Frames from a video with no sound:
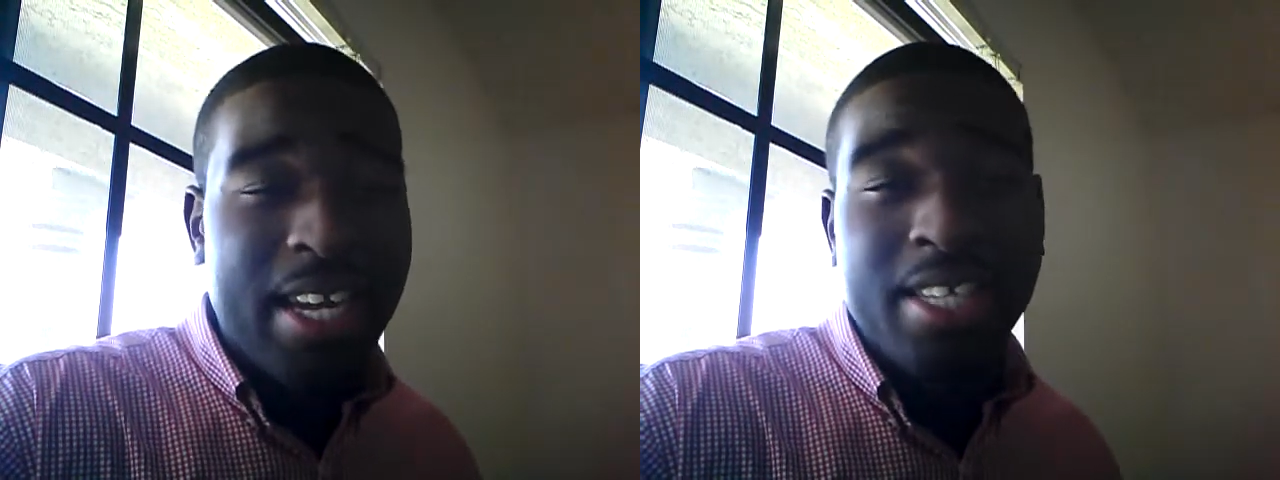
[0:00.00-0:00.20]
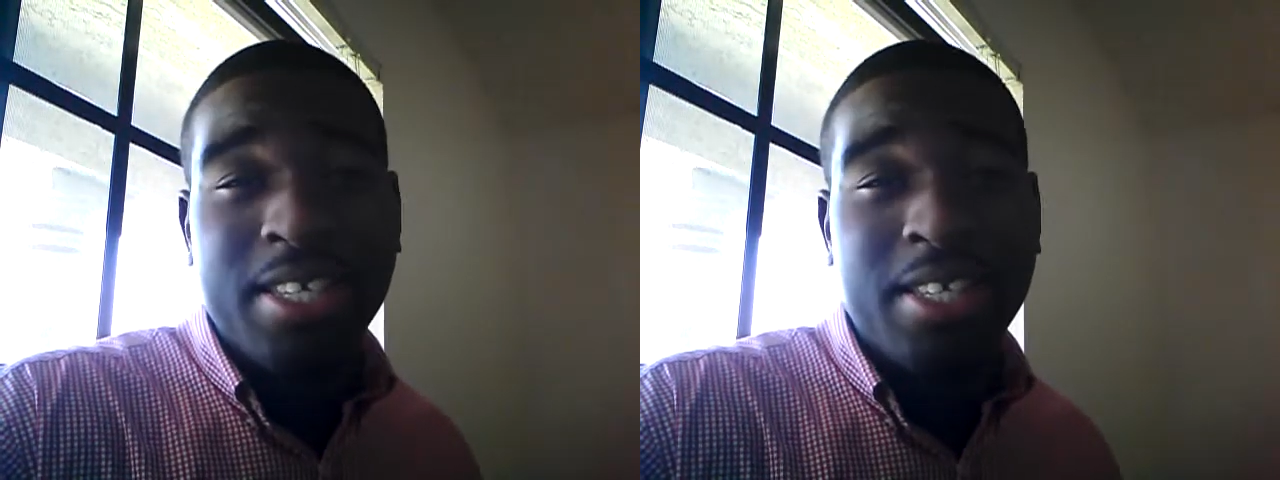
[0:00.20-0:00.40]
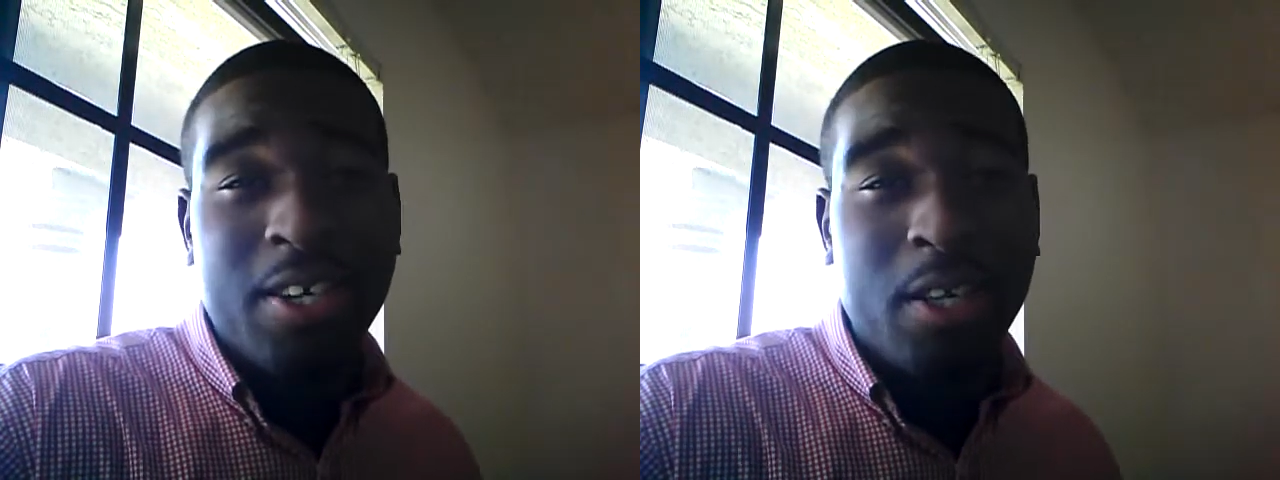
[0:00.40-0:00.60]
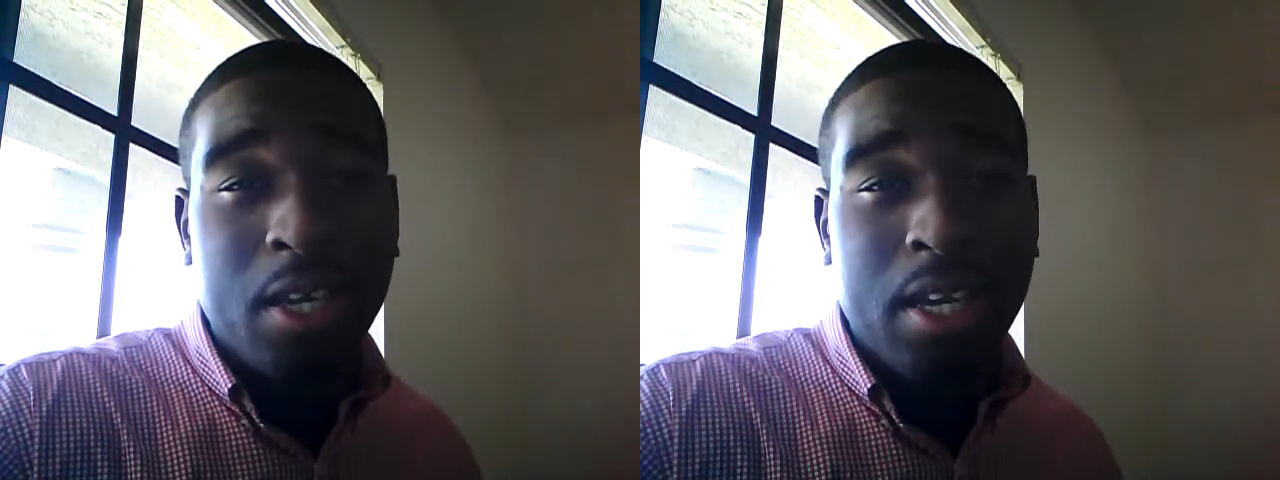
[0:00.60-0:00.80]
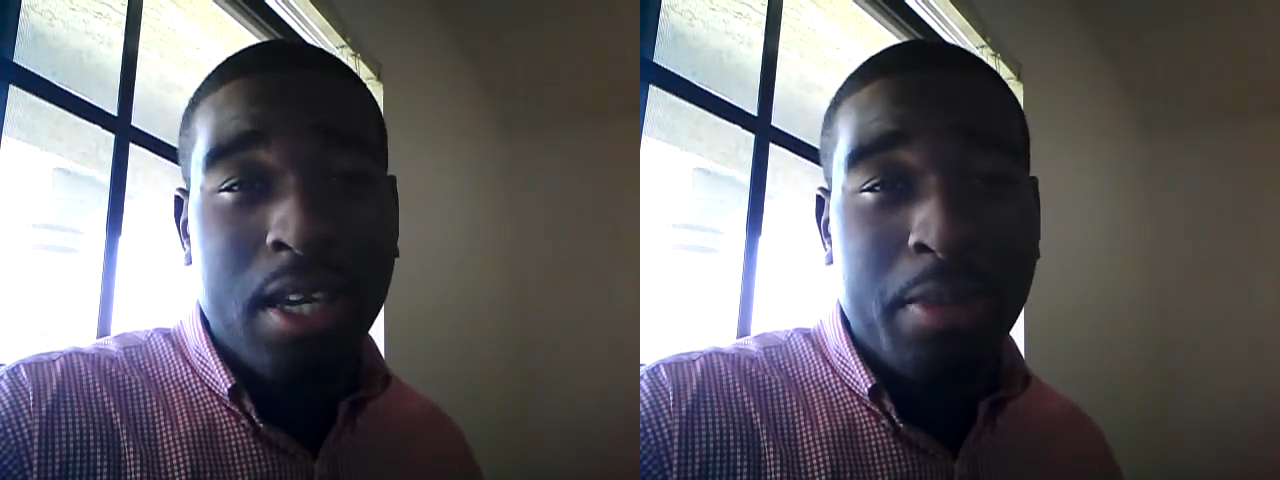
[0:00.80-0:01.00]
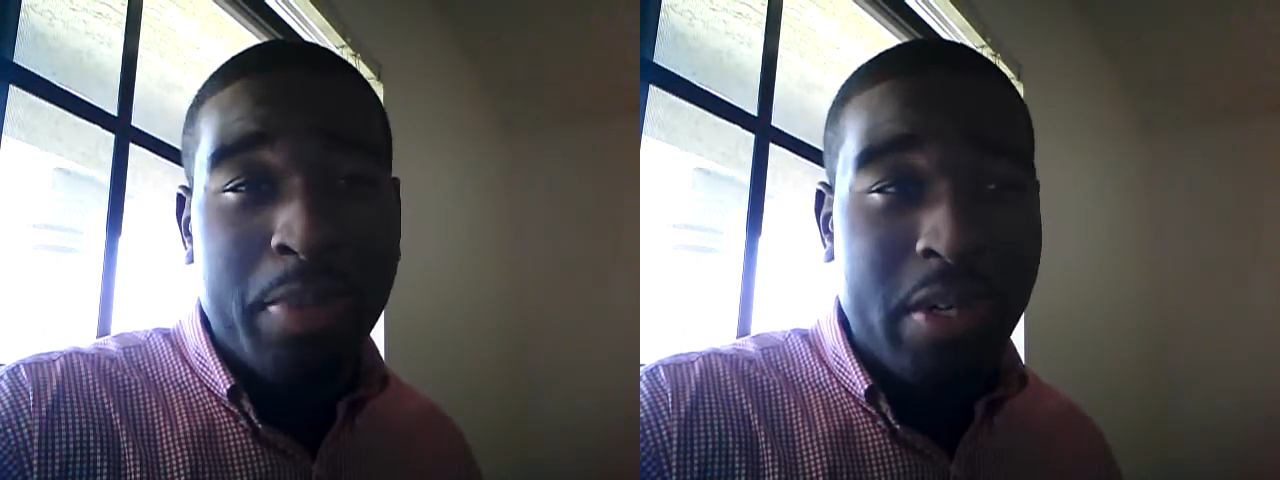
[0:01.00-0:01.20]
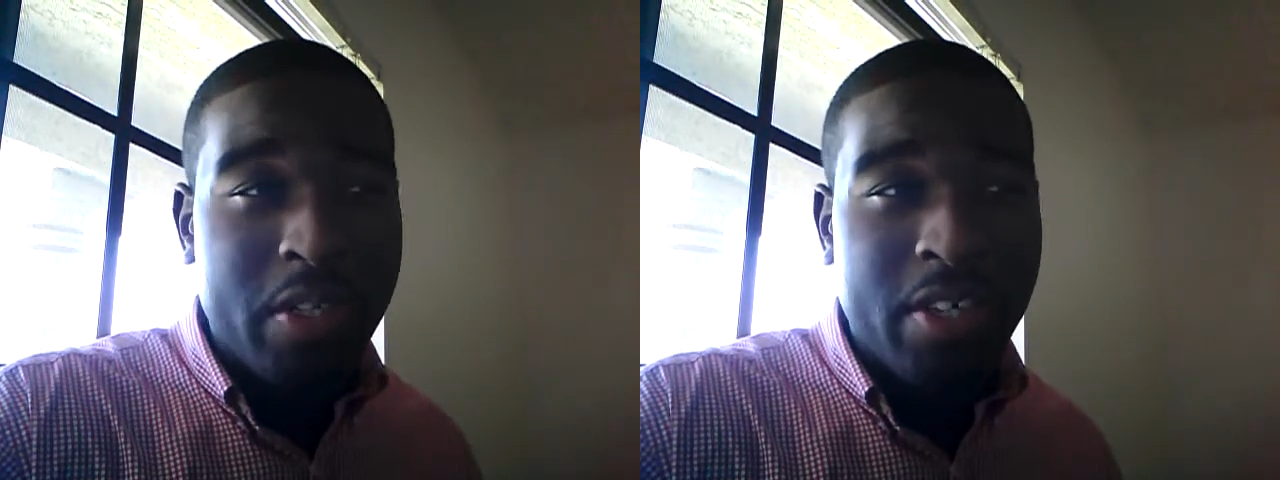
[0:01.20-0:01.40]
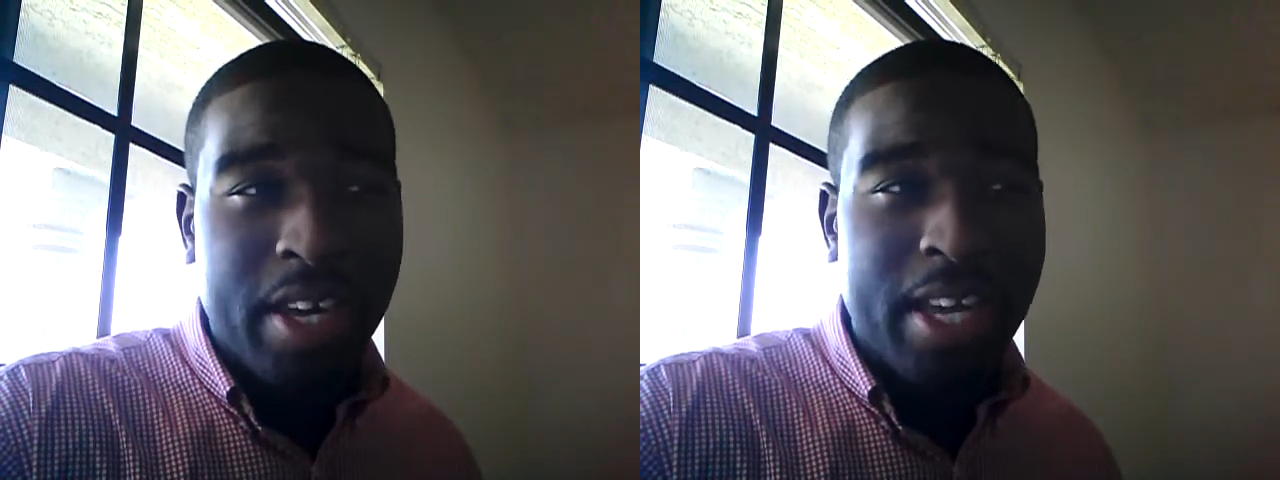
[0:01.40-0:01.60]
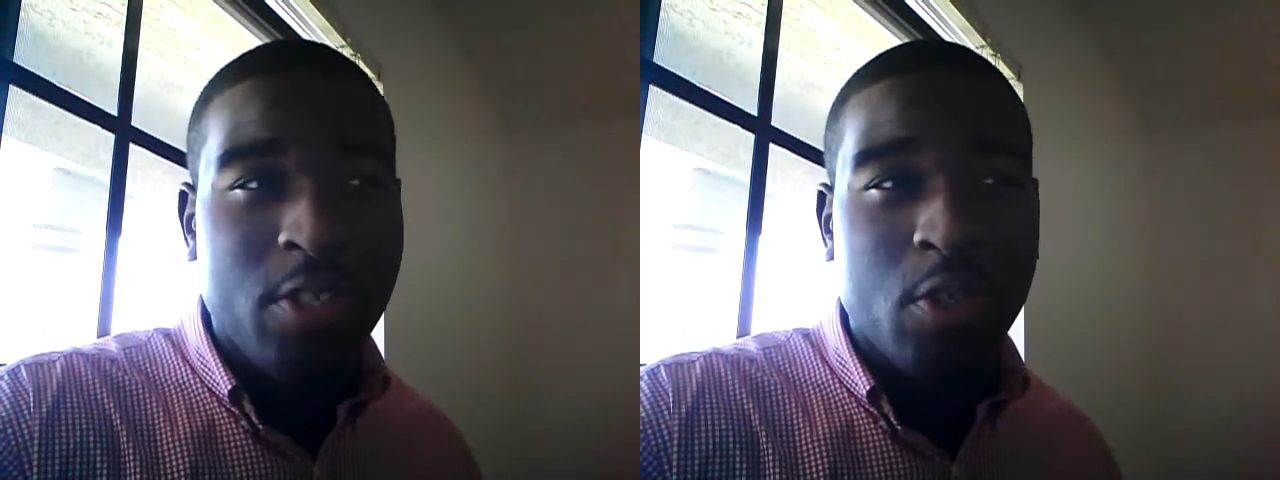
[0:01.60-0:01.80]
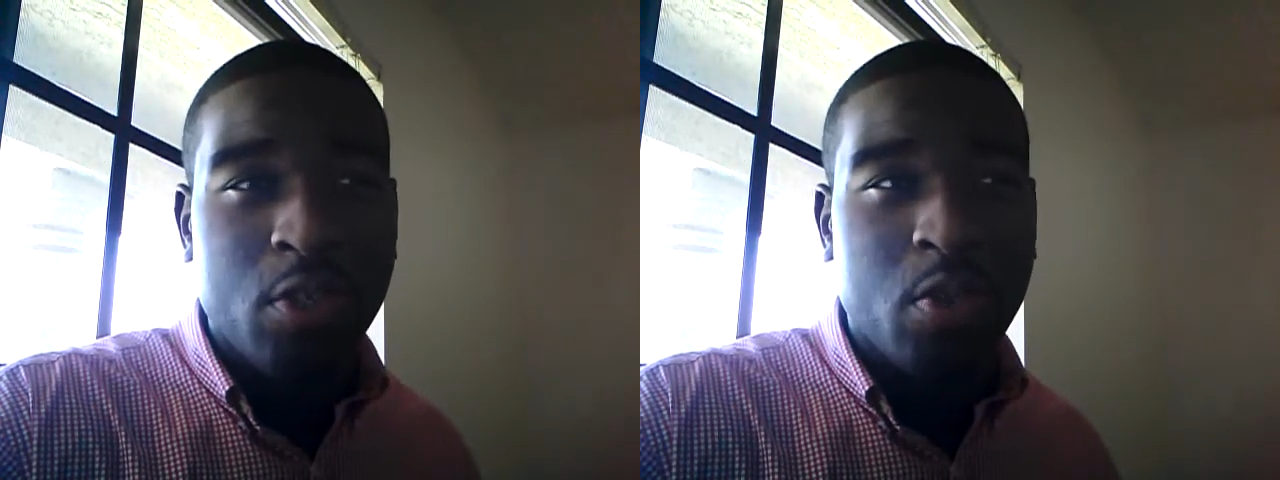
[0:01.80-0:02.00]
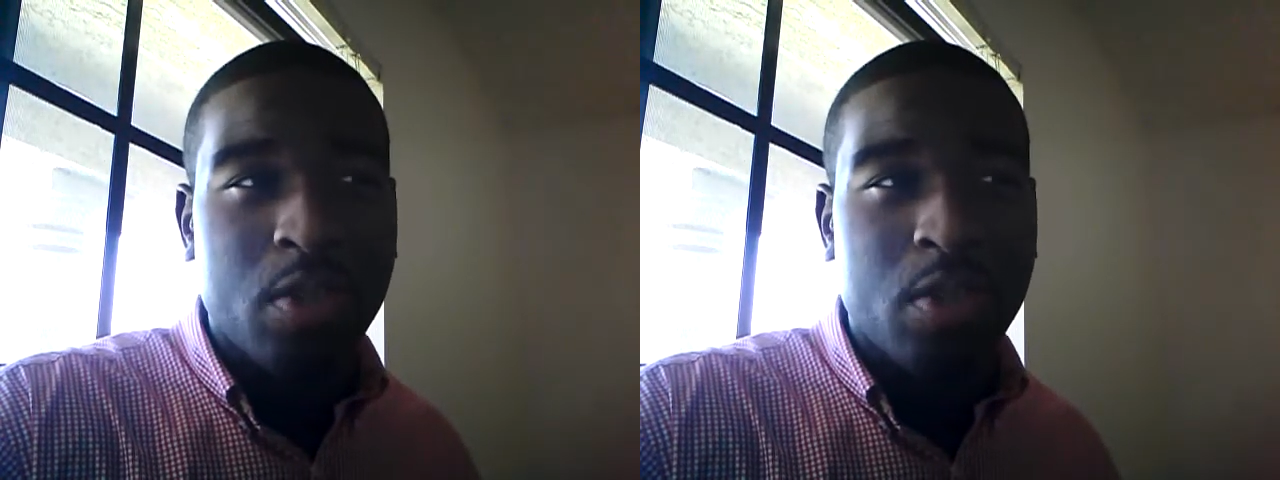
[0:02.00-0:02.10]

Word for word: Now, I'm not necessarily post your